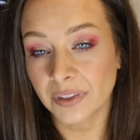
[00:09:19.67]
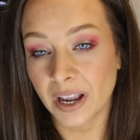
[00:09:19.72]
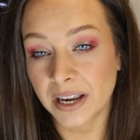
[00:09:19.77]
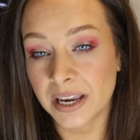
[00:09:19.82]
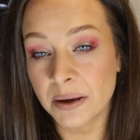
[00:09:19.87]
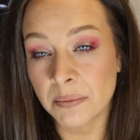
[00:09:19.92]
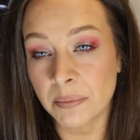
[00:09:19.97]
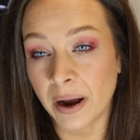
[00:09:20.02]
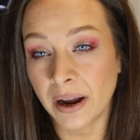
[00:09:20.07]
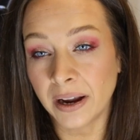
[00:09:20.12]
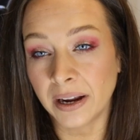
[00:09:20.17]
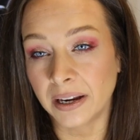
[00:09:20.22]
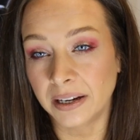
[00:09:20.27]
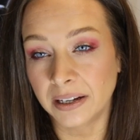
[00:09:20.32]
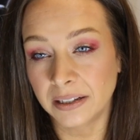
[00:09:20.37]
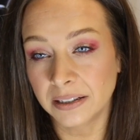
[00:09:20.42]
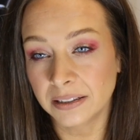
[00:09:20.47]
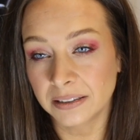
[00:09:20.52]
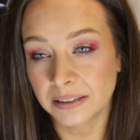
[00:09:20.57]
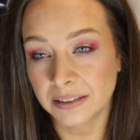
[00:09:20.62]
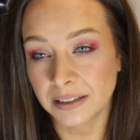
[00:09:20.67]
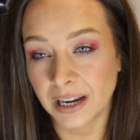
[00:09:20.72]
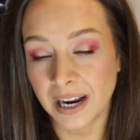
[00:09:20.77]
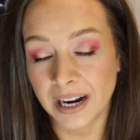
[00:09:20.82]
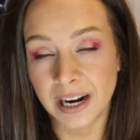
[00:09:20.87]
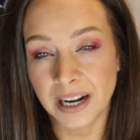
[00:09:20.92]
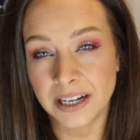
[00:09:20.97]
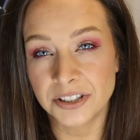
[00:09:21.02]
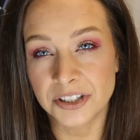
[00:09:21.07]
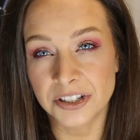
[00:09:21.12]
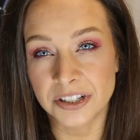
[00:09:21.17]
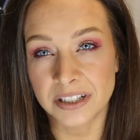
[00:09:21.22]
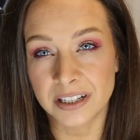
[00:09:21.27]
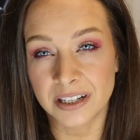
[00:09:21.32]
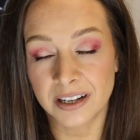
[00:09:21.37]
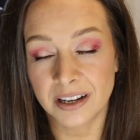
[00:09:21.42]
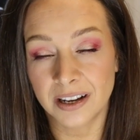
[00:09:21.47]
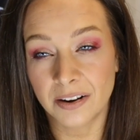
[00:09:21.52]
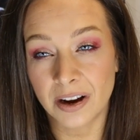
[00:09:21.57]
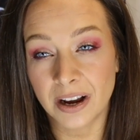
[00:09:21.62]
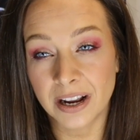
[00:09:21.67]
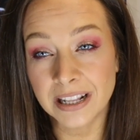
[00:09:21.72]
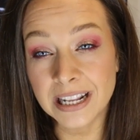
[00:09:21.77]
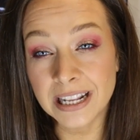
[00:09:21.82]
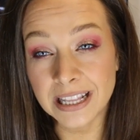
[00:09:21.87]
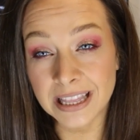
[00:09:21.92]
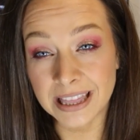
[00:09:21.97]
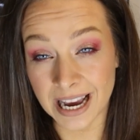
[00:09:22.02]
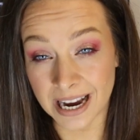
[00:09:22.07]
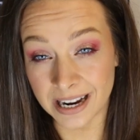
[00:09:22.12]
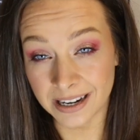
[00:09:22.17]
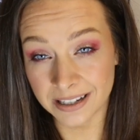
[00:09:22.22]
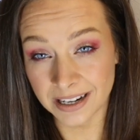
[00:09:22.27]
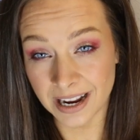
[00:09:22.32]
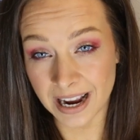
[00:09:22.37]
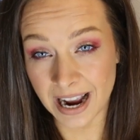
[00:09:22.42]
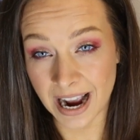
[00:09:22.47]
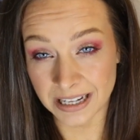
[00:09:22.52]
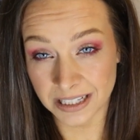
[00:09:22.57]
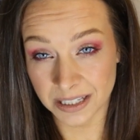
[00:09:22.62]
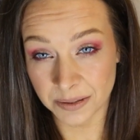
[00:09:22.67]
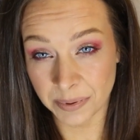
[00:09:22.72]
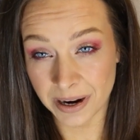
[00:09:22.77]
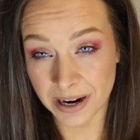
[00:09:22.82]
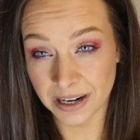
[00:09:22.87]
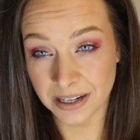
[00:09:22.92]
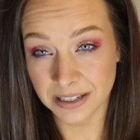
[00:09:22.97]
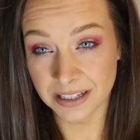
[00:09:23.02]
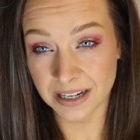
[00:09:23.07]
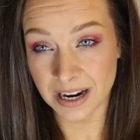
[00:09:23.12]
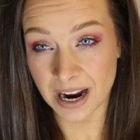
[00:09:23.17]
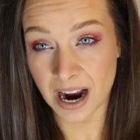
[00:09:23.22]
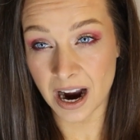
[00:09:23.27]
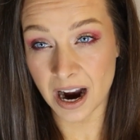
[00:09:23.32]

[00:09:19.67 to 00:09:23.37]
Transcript: I keep buying, and I just and that aspect,